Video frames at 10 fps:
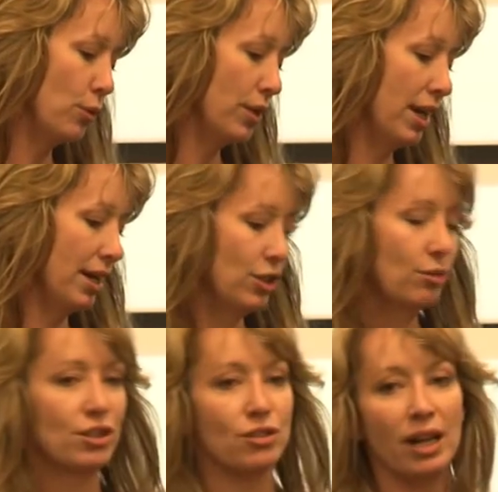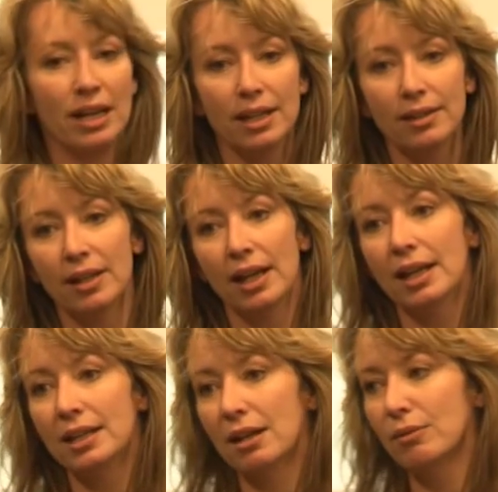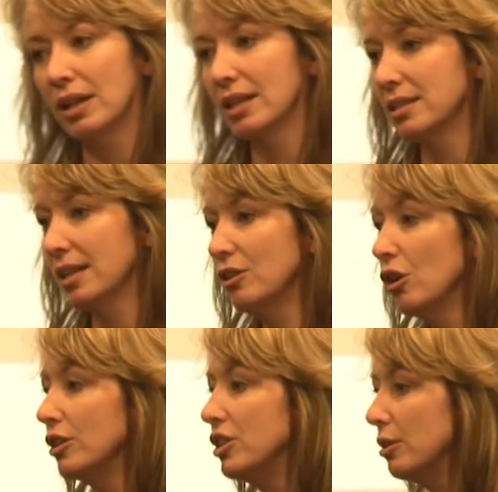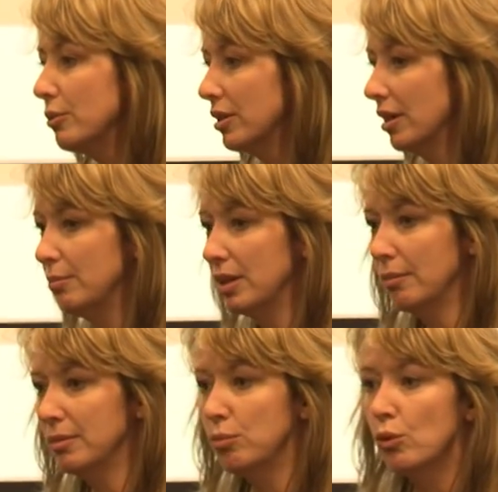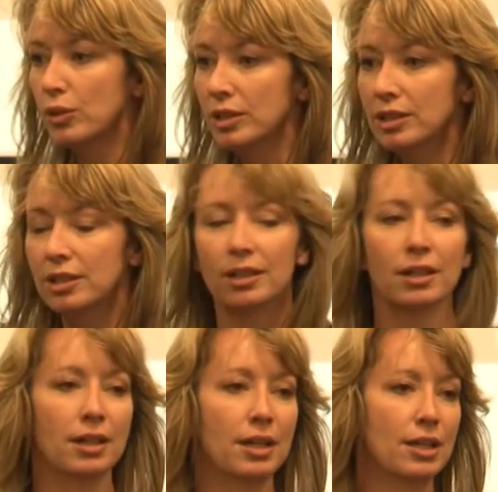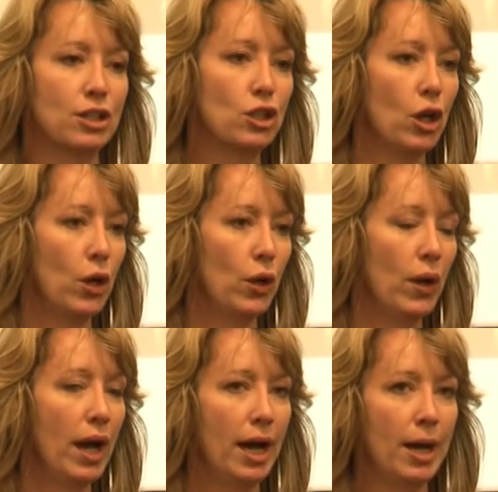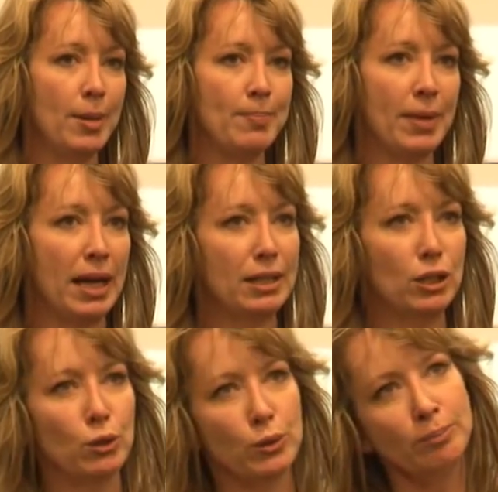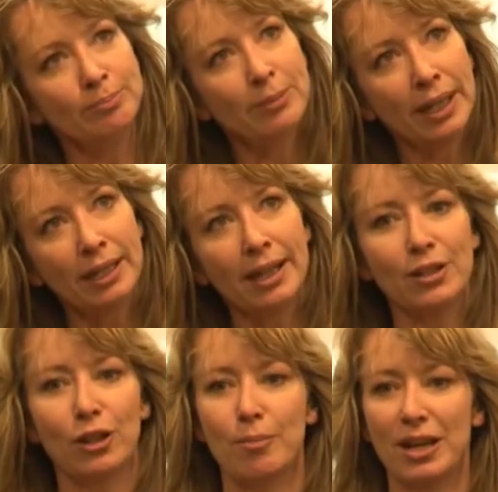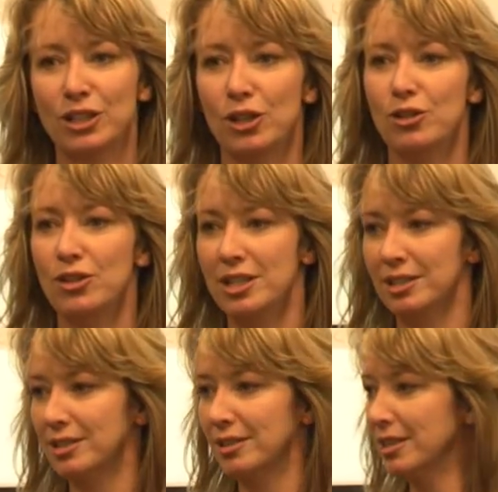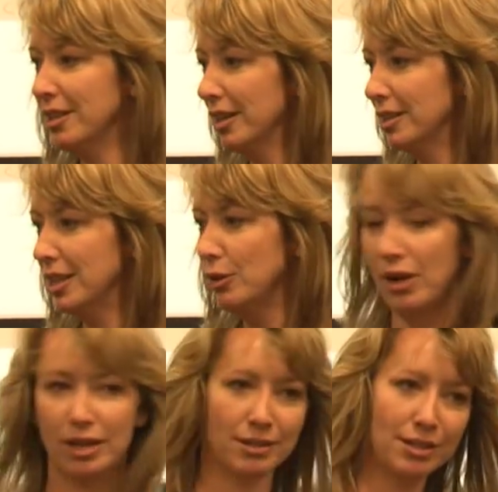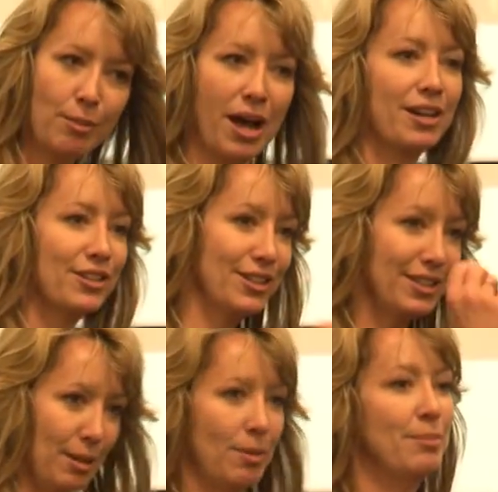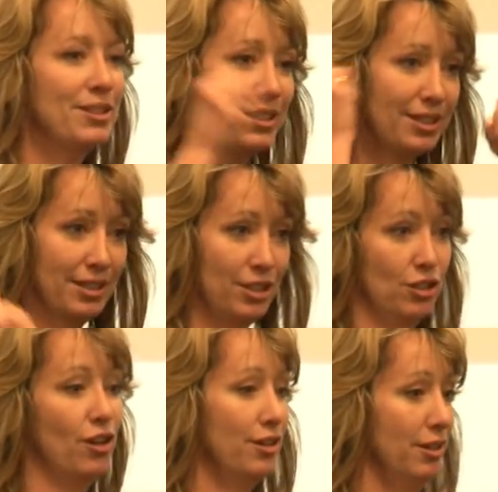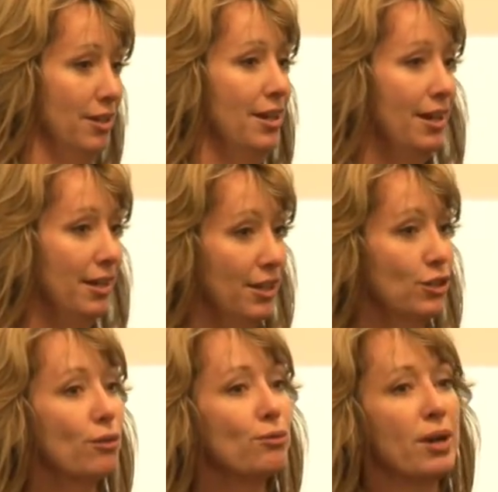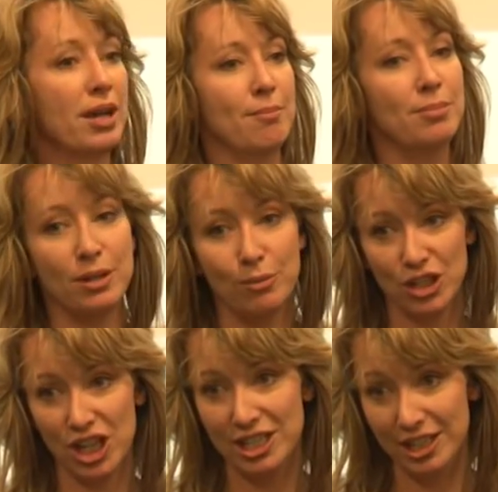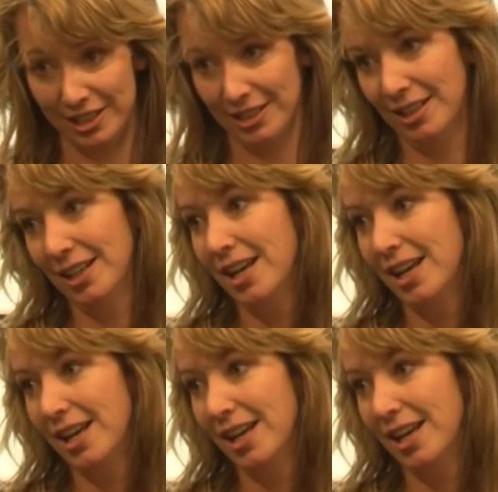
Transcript: brought it out to Australia and I realized technology was going to become important. So I thought, I can either go back to uni and study IT, or I can sell my house and sell my business and start a software company, which I did.